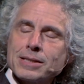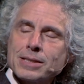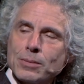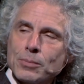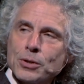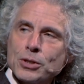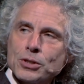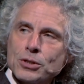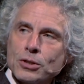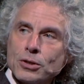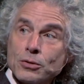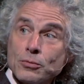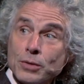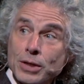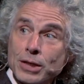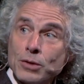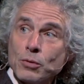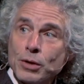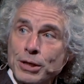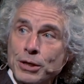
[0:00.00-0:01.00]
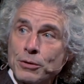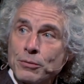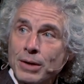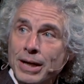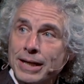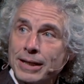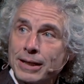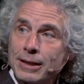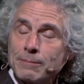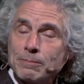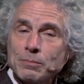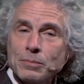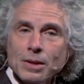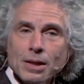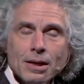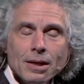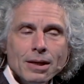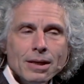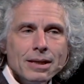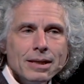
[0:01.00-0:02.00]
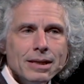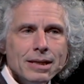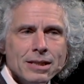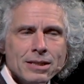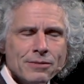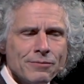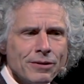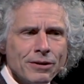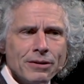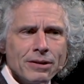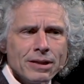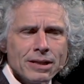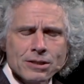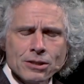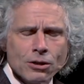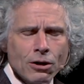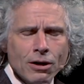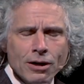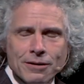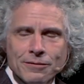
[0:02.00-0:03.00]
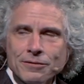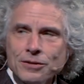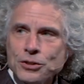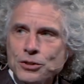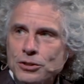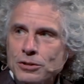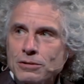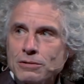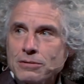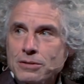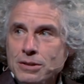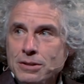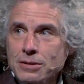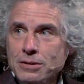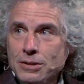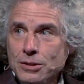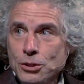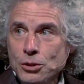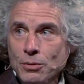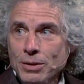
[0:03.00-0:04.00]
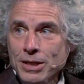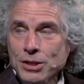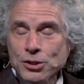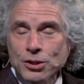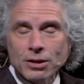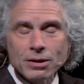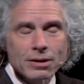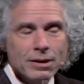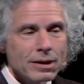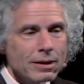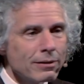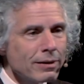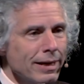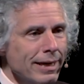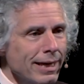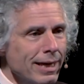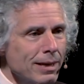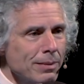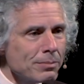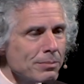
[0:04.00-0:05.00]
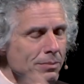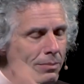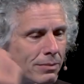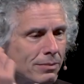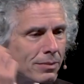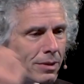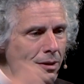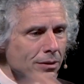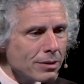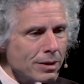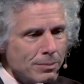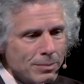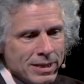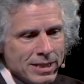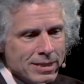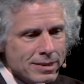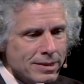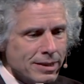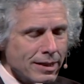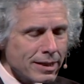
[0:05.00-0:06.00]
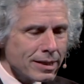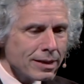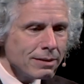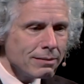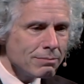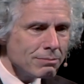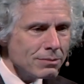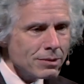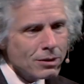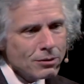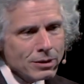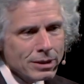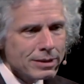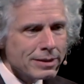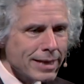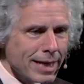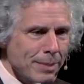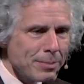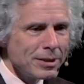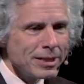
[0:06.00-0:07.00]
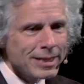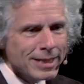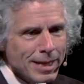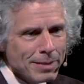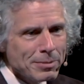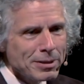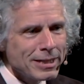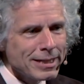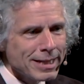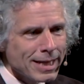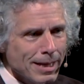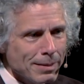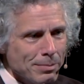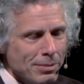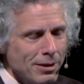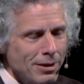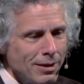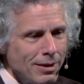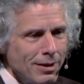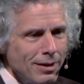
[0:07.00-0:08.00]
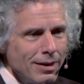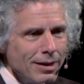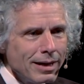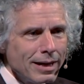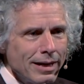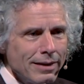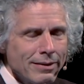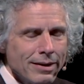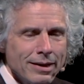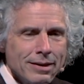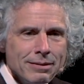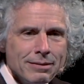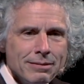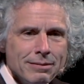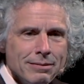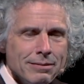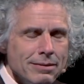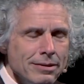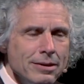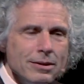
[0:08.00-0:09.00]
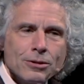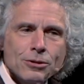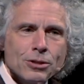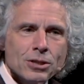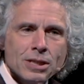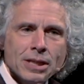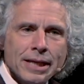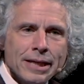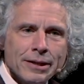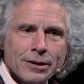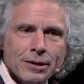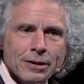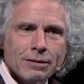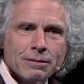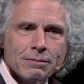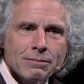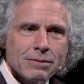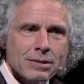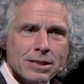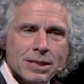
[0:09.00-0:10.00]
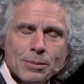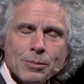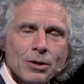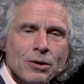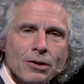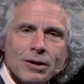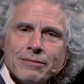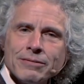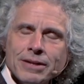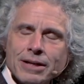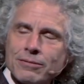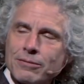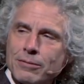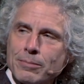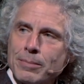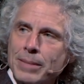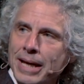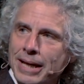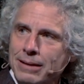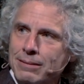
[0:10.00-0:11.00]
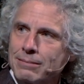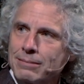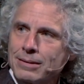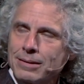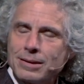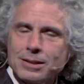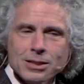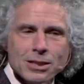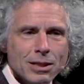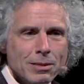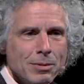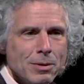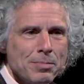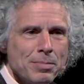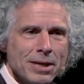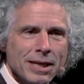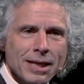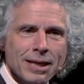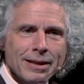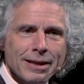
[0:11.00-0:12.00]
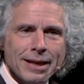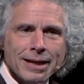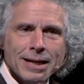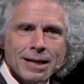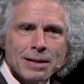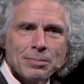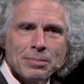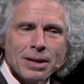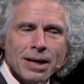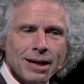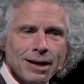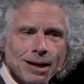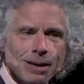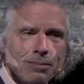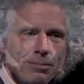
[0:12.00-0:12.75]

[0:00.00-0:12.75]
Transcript: that someone is going to read what you're writing? Mm-hmm. It's an artificial situation. Here I am, in my study going tappity, tappity, tap, and then years later, someone who I've never met is going to be picking that up, and